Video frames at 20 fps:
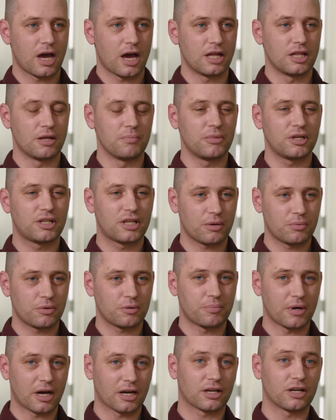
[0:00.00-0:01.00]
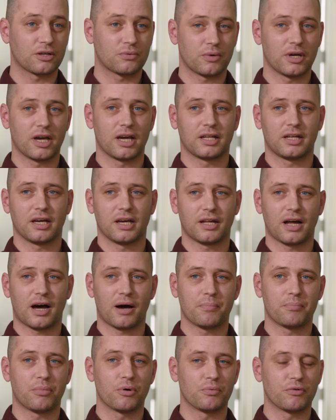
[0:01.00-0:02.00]
and the media would be a good way to do
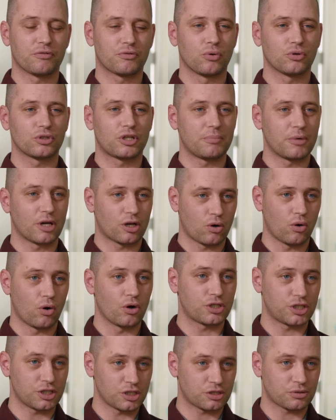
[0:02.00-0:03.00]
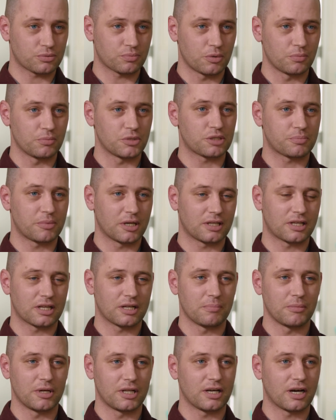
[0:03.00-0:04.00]
that, but we've got to be cautious when we speak to
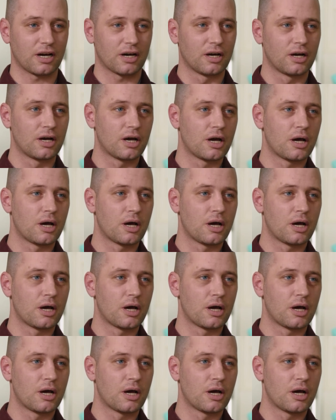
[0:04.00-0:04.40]
the media,